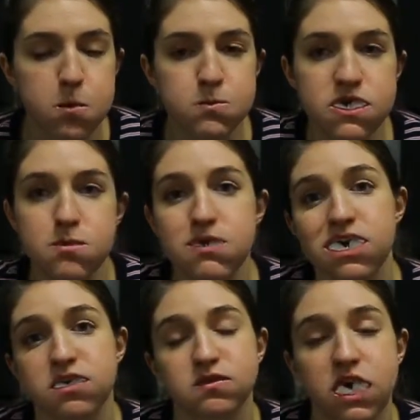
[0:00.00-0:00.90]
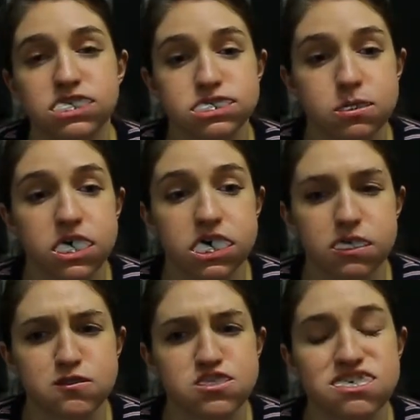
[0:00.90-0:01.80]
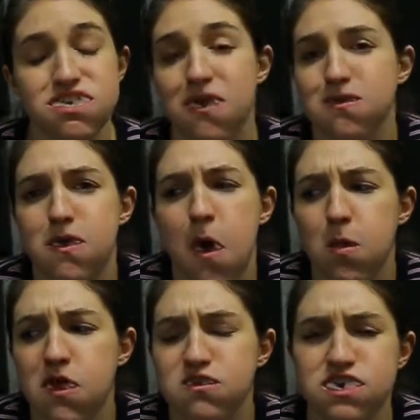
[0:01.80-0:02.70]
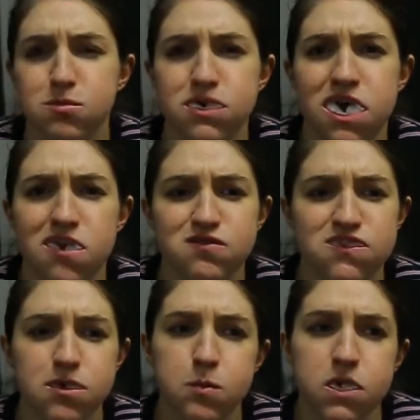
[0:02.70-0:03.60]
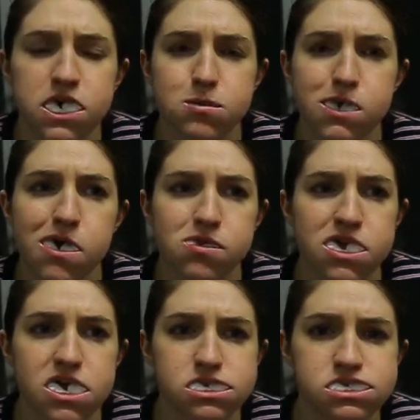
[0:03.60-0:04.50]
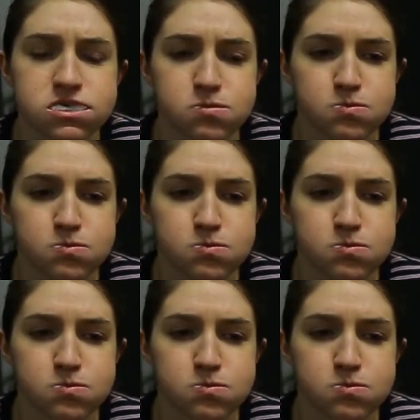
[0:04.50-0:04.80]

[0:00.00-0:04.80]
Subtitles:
meet up at her friend's work, and she's like, yeah, listen, I'm kind of feeling weird about this.